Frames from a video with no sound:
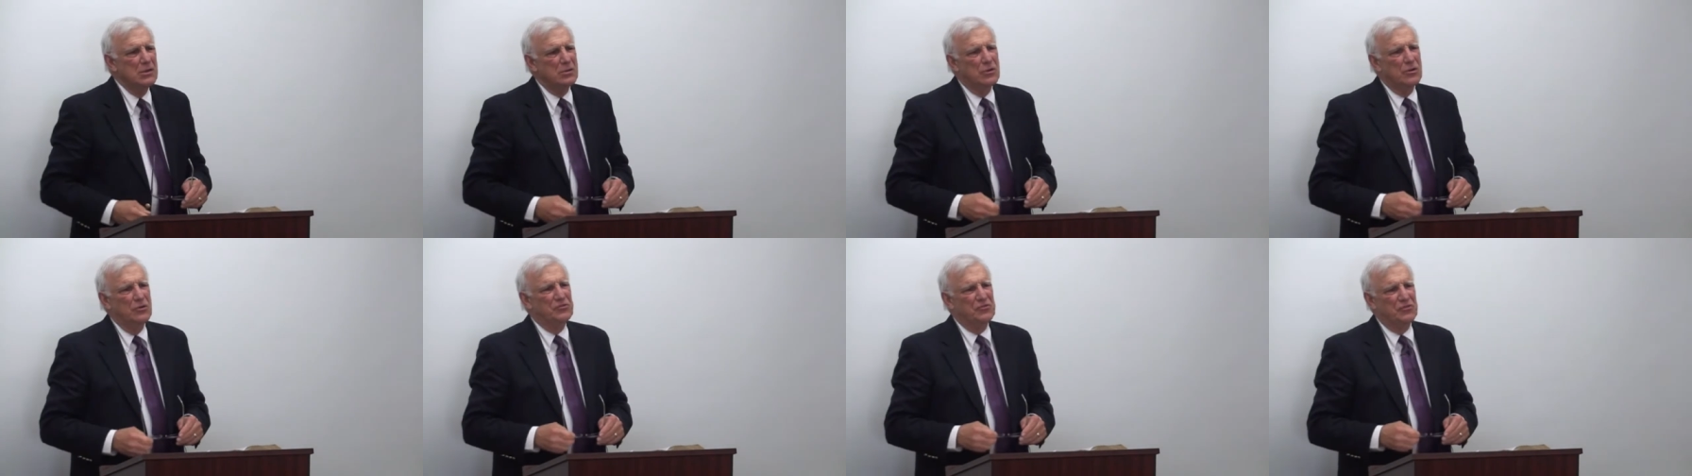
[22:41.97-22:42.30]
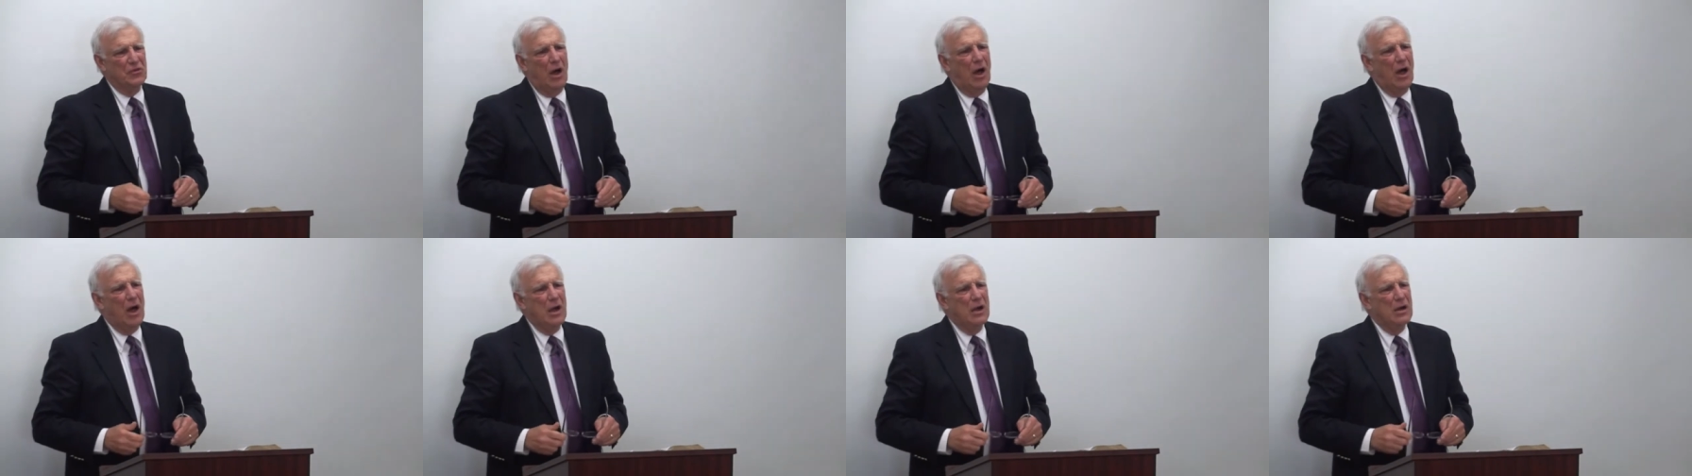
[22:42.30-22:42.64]

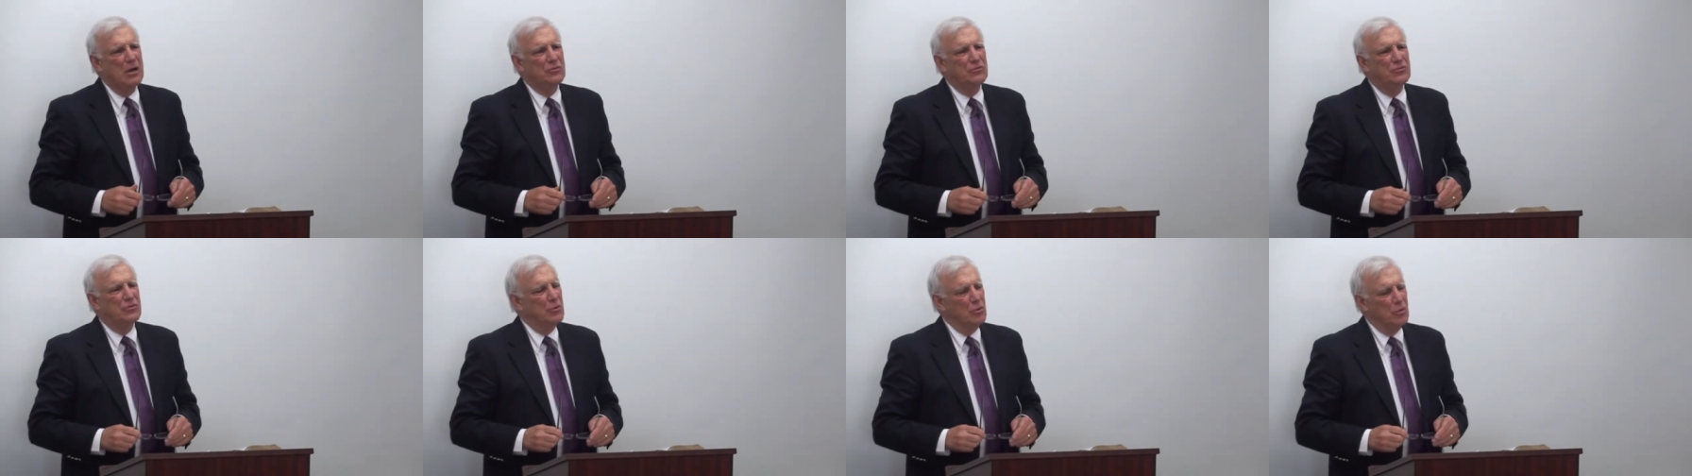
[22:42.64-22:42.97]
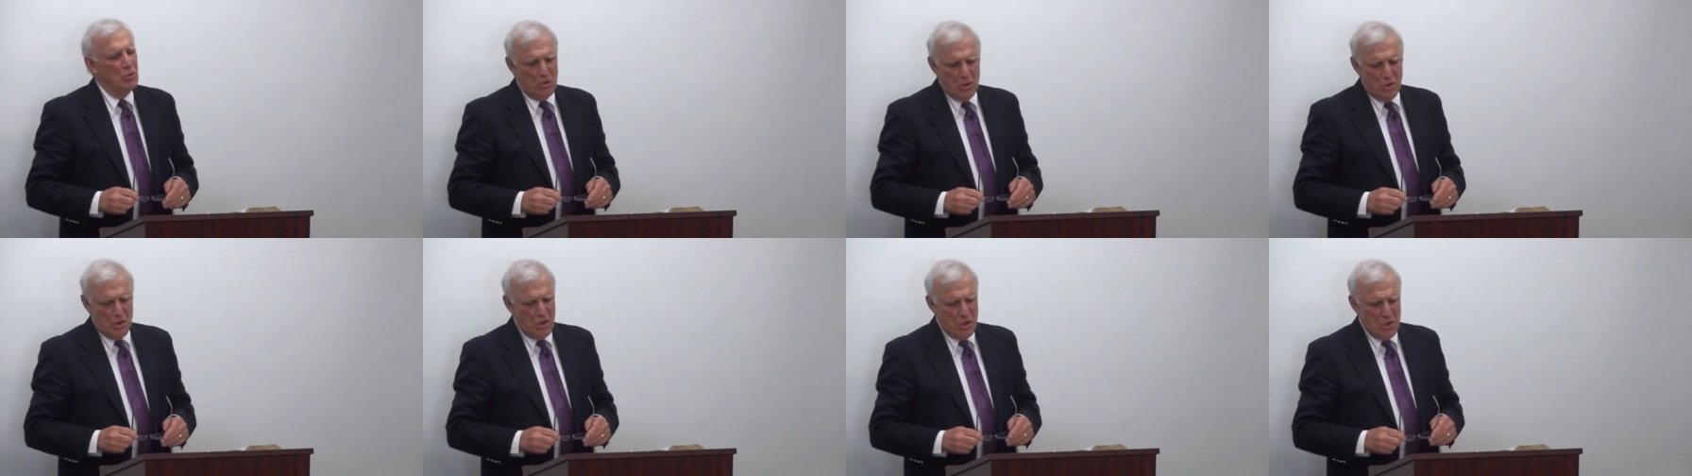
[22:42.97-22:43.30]
desire to
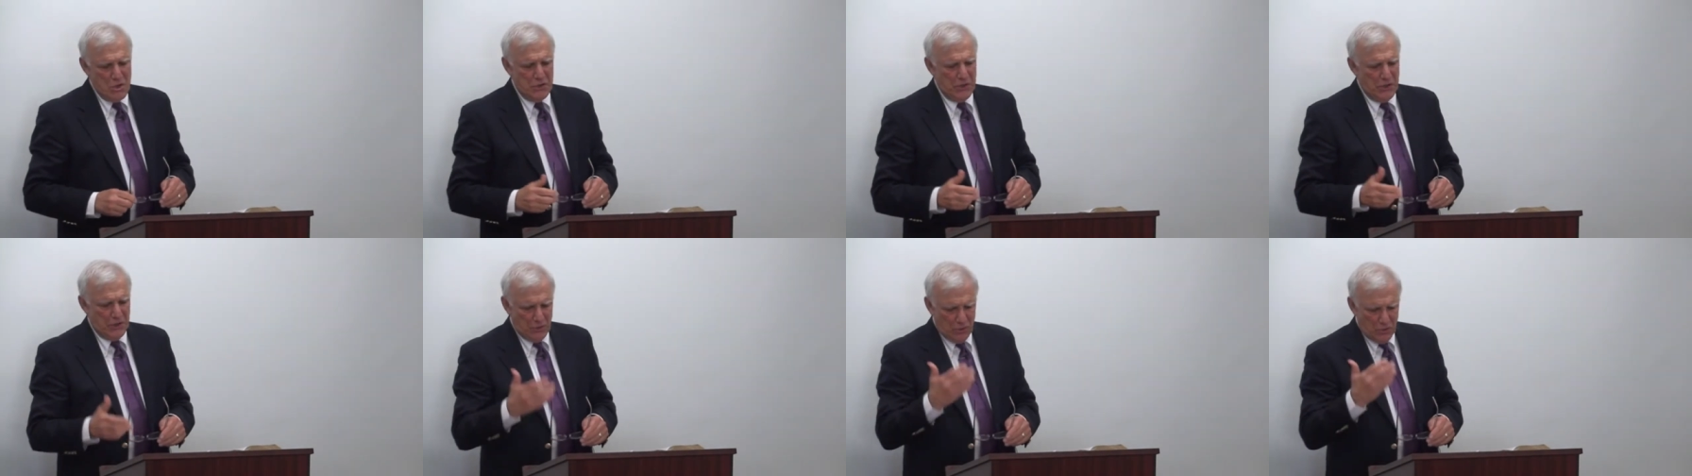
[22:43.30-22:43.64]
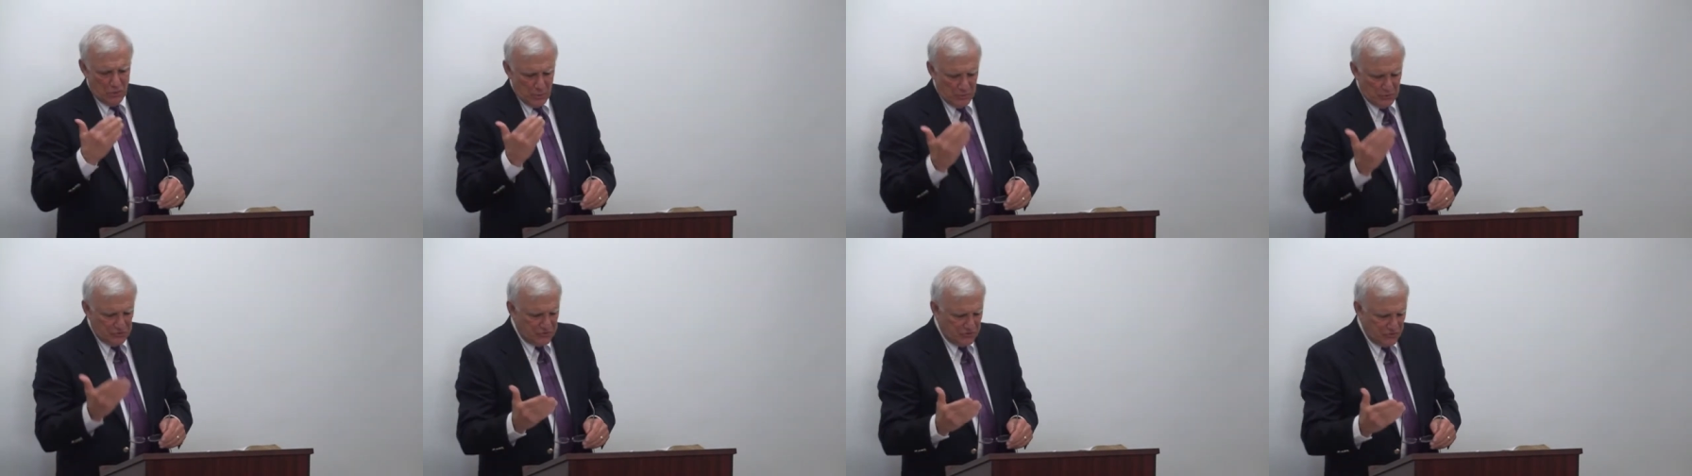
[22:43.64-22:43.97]
learn and
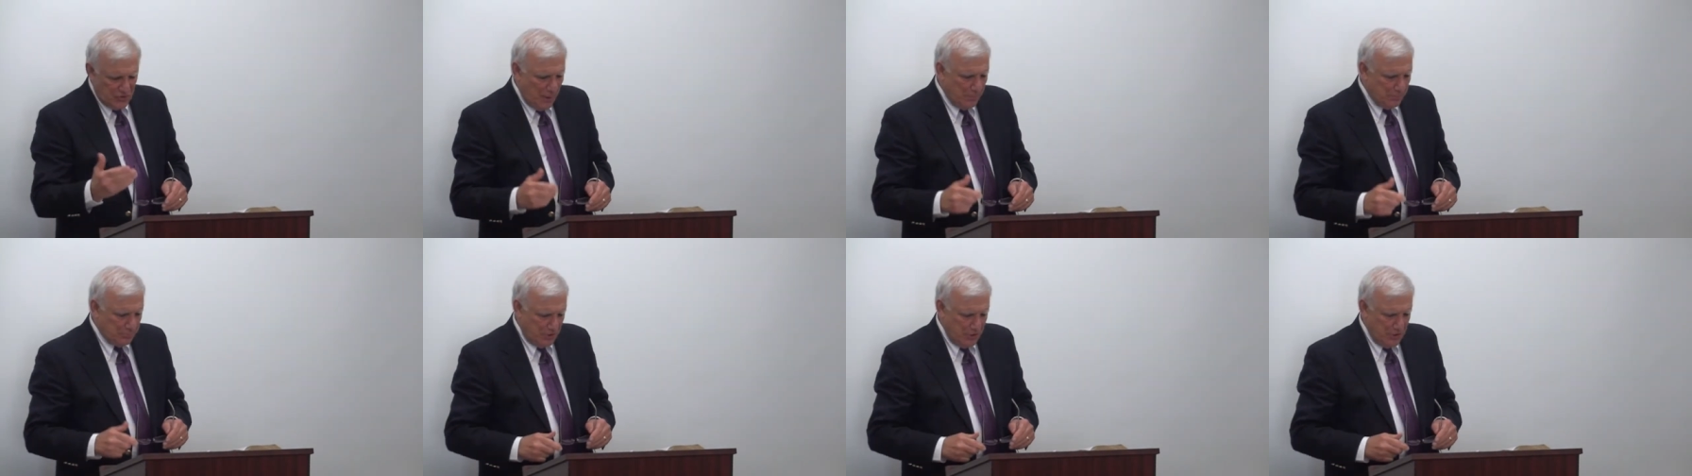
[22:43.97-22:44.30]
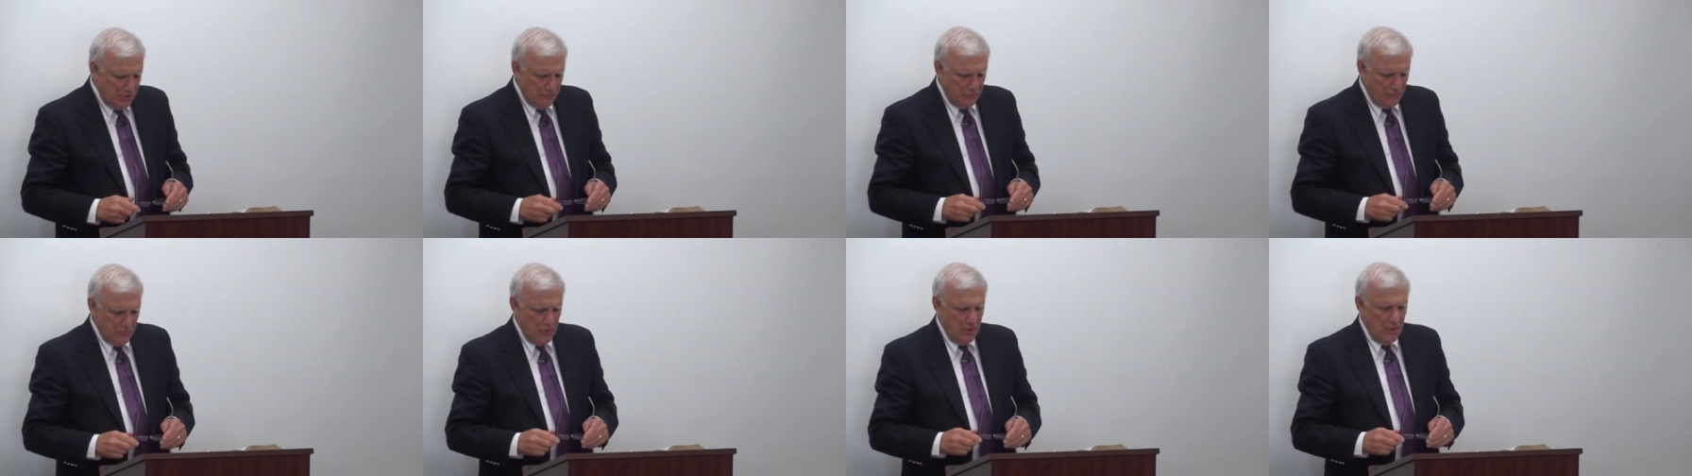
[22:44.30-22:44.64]
are
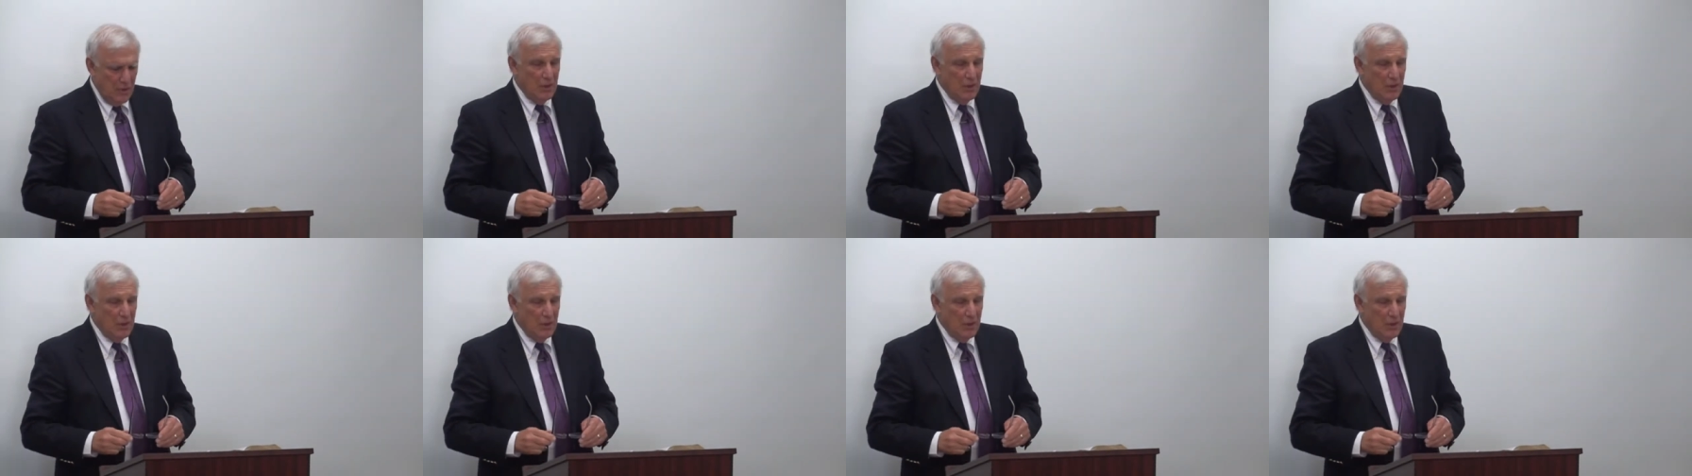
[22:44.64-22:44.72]
receptive.